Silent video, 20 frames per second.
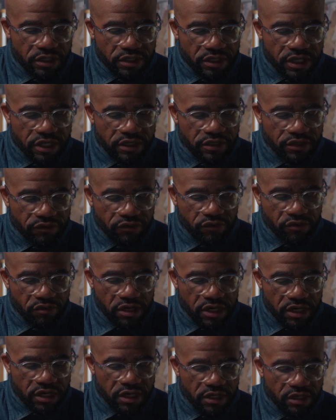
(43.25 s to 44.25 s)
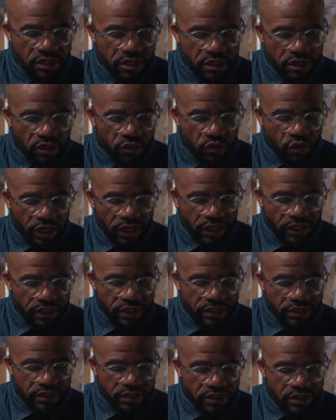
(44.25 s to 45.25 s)
deeds of greed,
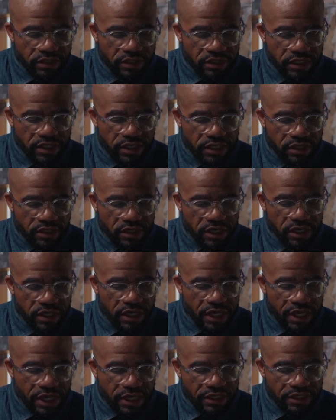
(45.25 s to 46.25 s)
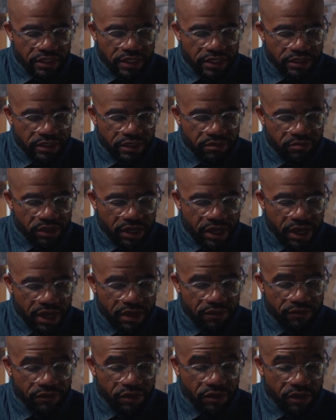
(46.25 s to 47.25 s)
wickedness, deceit, indecent
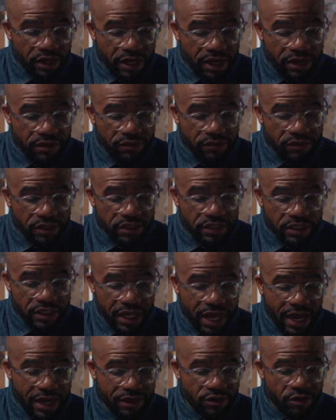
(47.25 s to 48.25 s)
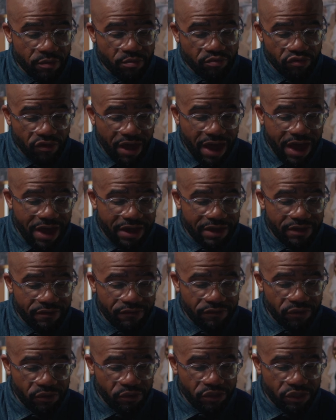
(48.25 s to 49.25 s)
behavior, envy, slander, pride,
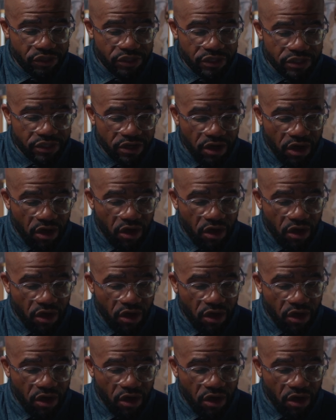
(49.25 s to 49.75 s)
and foolishness.